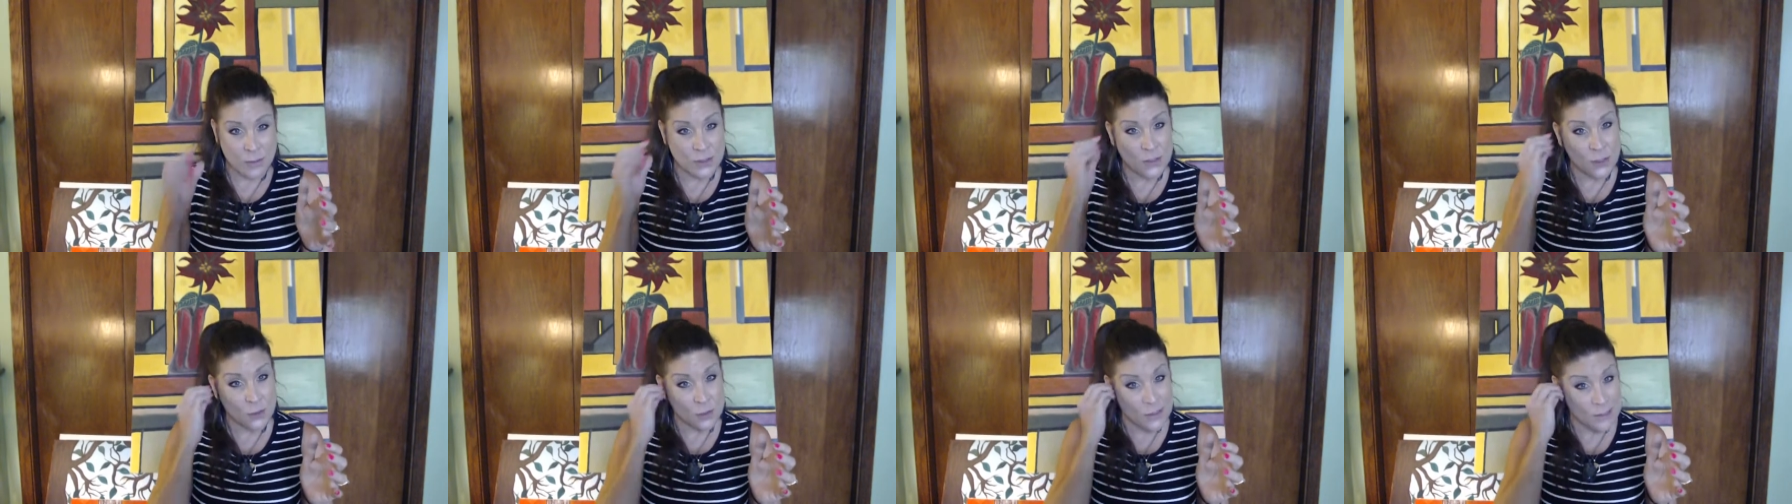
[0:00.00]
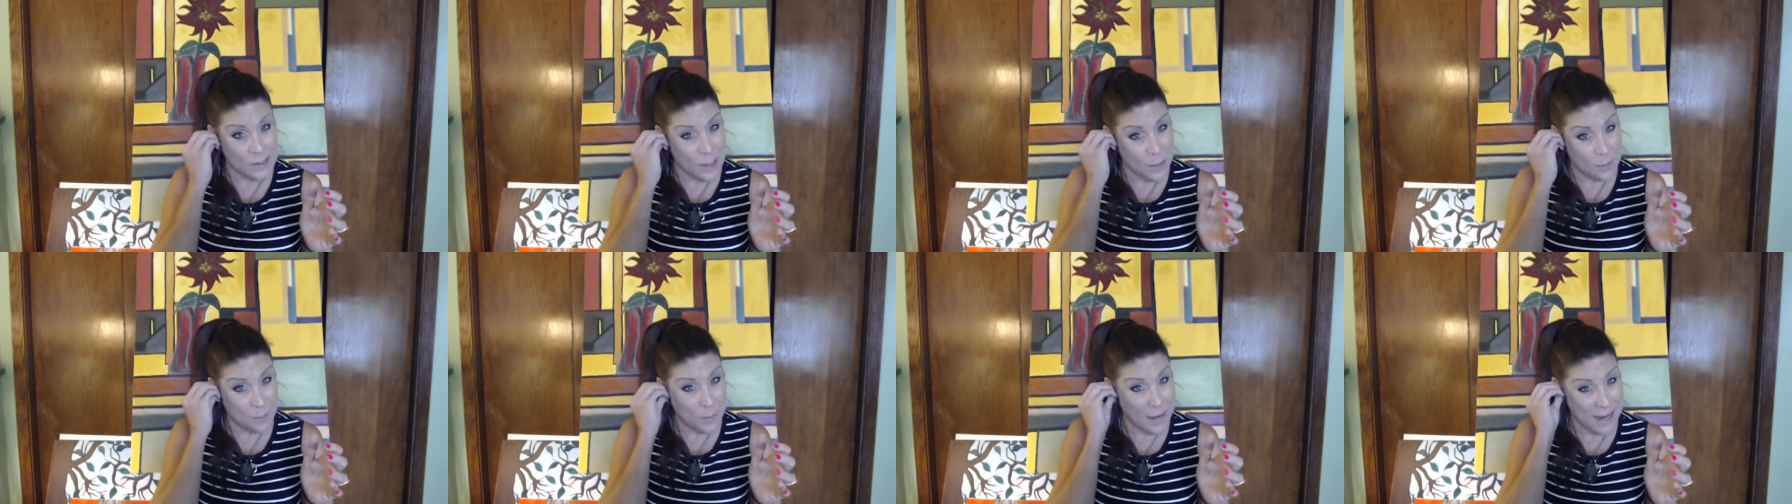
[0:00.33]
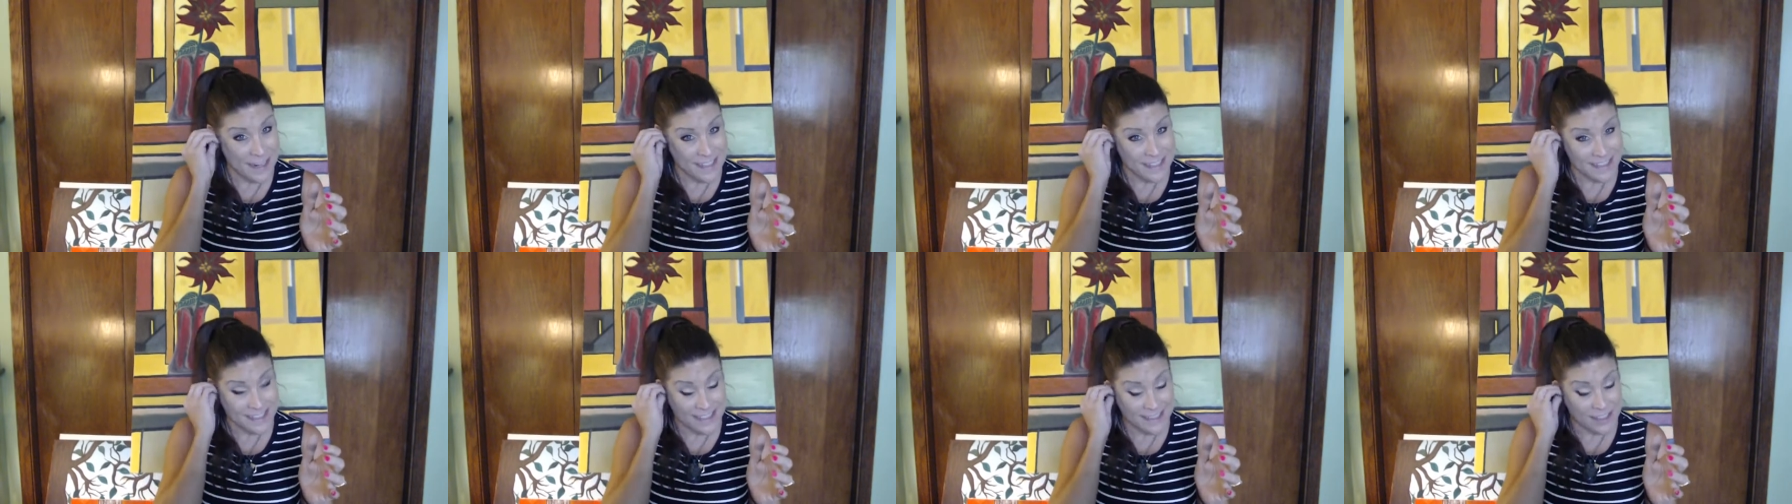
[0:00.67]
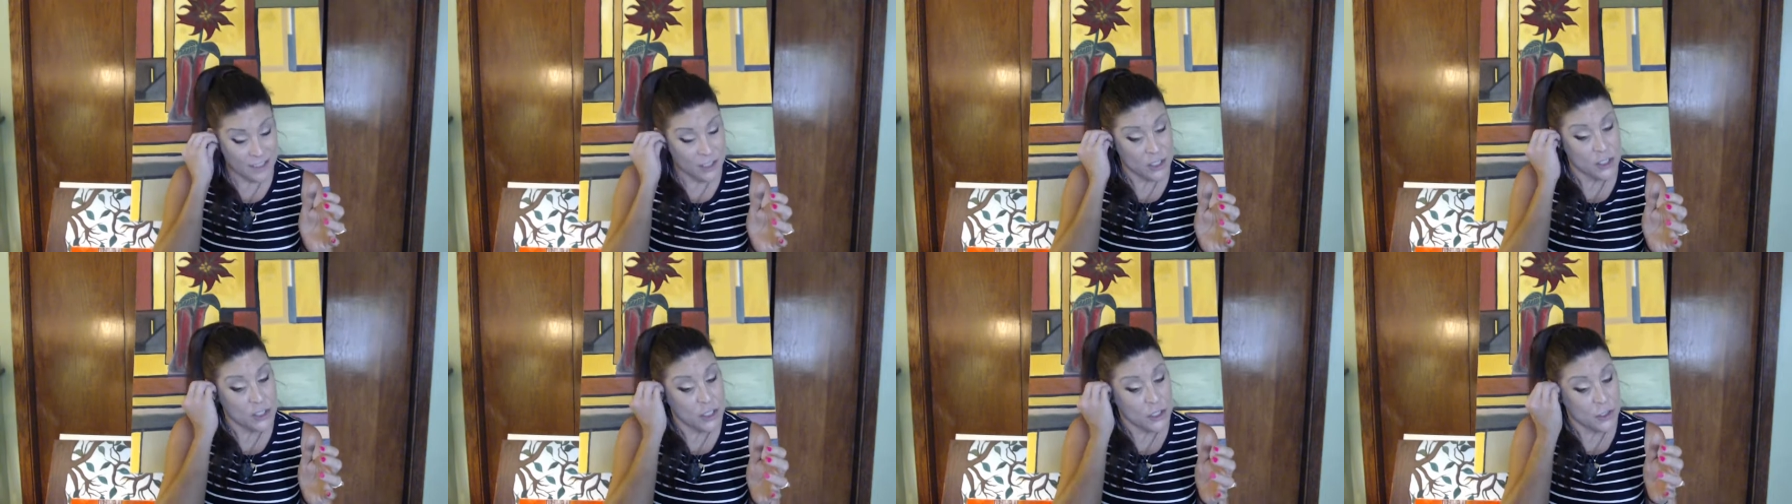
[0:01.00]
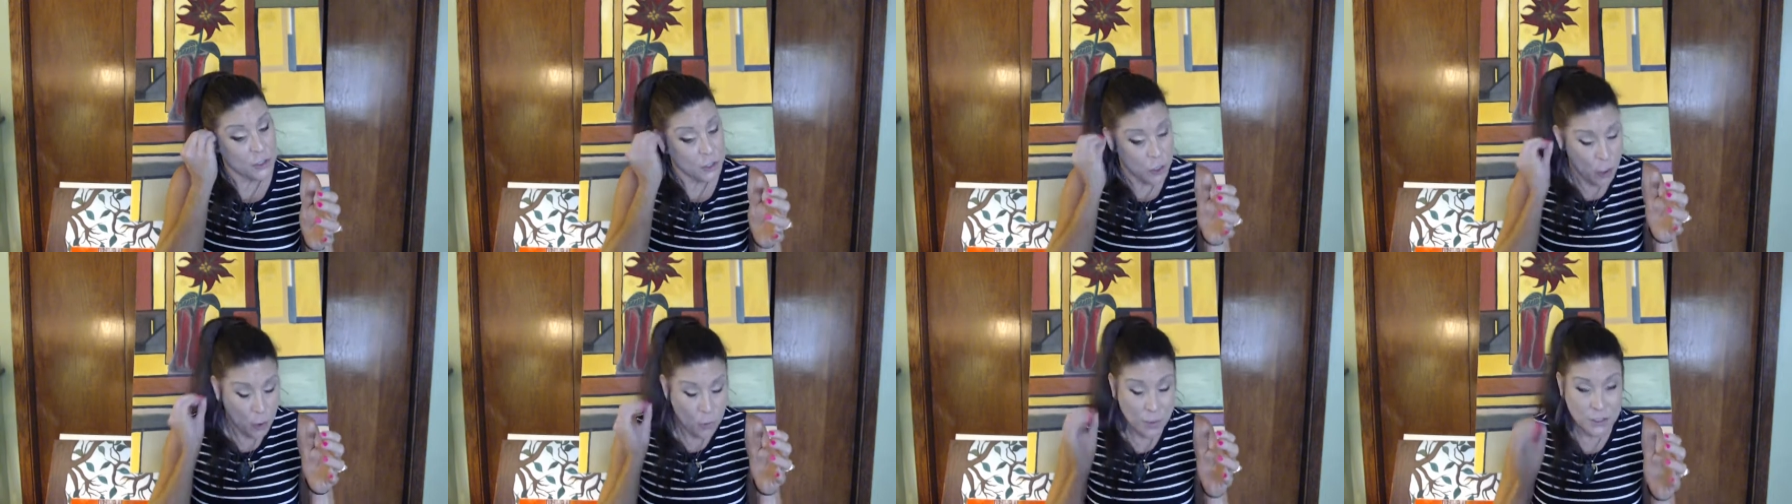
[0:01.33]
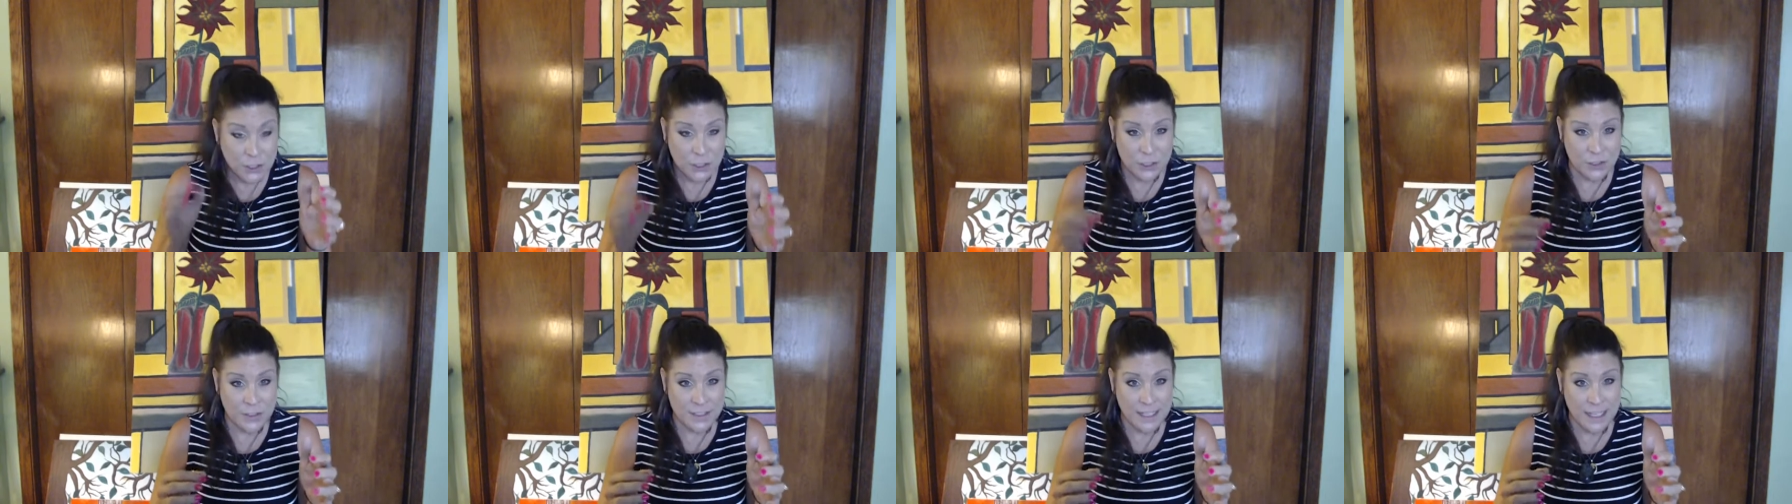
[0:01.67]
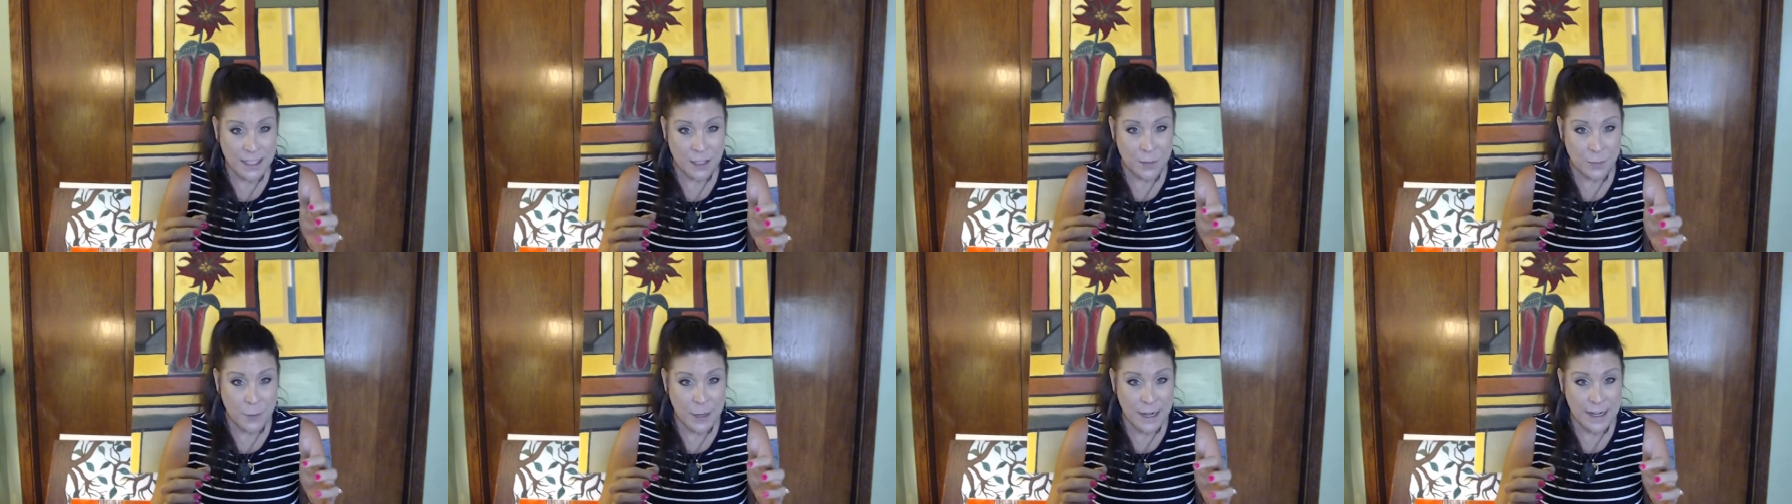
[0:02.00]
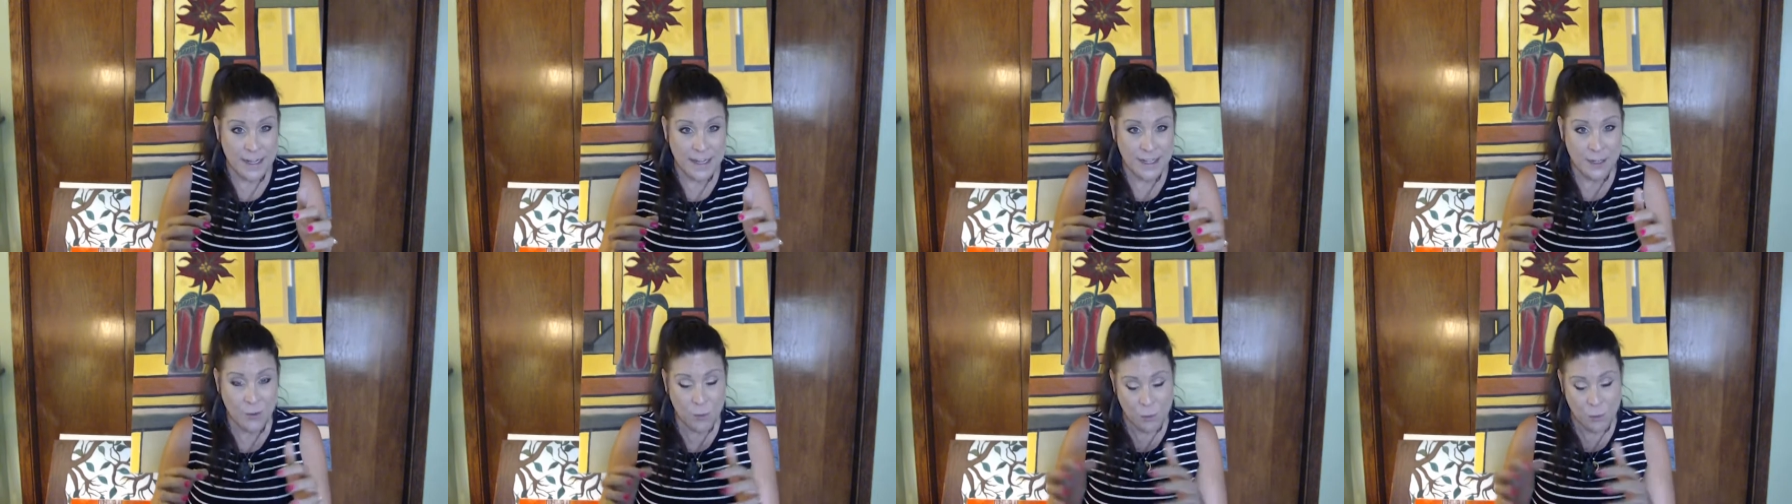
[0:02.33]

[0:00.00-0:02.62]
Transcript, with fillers: So some Pisces, you know what you're celebrating